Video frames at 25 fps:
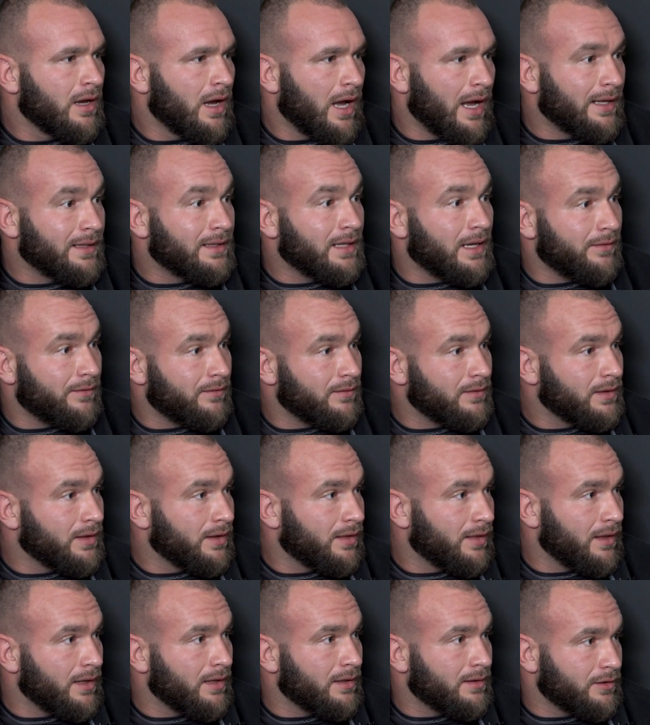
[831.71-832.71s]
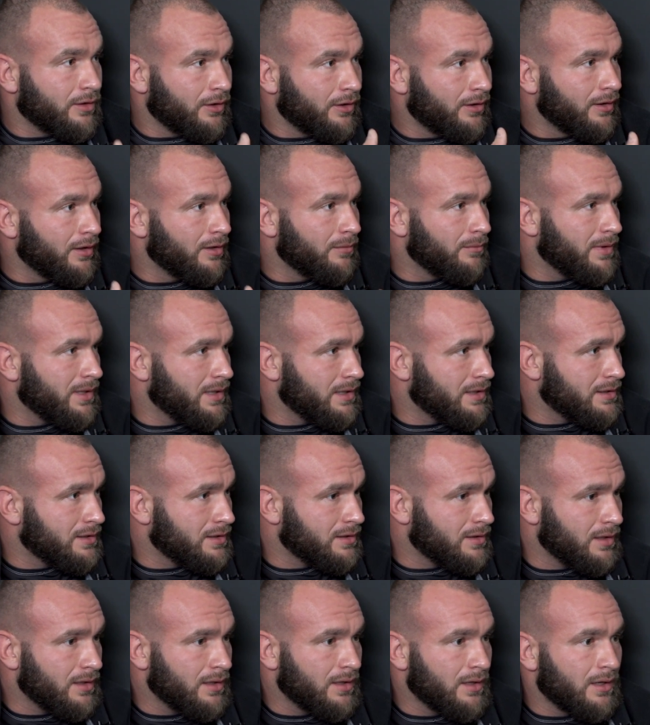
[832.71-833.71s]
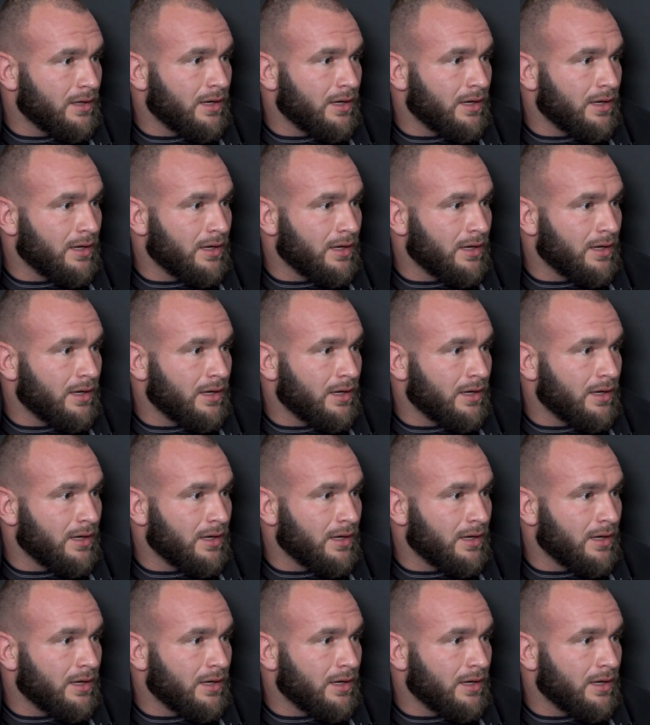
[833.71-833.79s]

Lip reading: I definitely think tournaments.